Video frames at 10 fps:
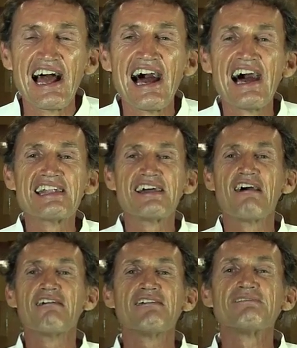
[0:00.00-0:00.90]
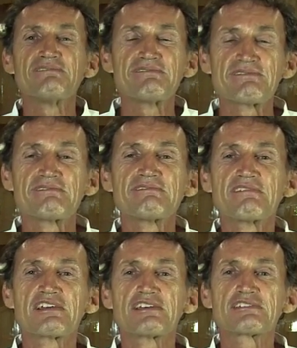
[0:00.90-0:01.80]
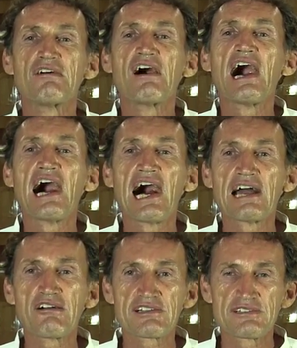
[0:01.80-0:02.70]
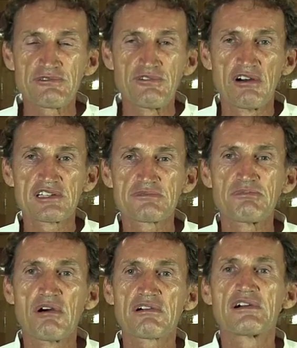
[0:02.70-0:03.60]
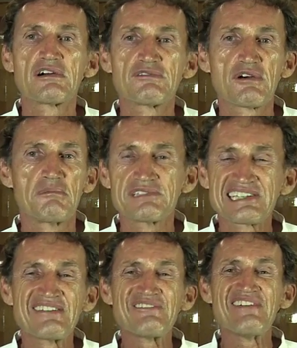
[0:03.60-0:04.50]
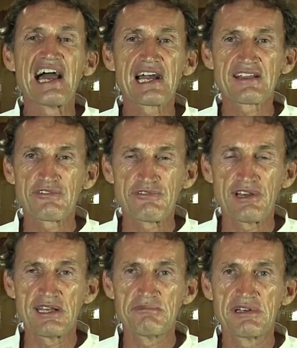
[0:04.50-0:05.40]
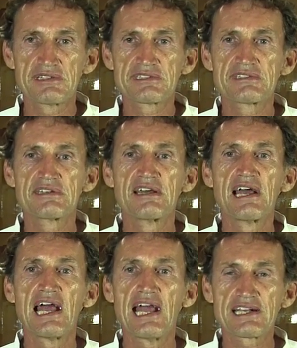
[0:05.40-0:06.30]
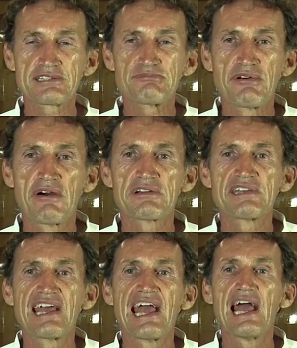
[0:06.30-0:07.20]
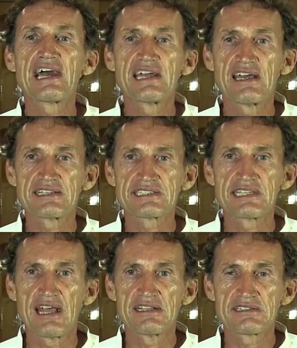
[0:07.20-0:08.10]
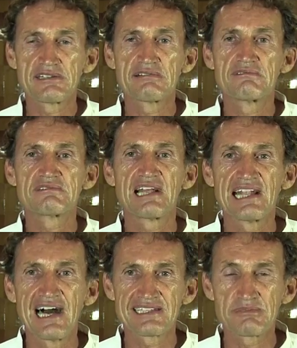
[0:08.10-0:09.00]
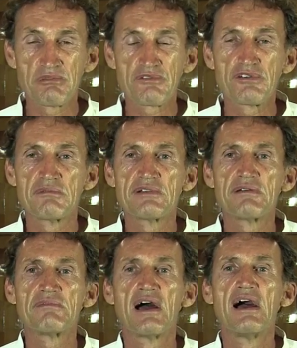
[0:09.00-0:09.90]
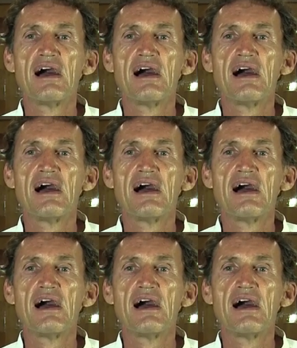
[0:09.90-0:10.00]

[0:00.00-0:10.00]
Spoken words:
and now, so I got the first book from the very famous expert Harry S. Dent, the last book from him.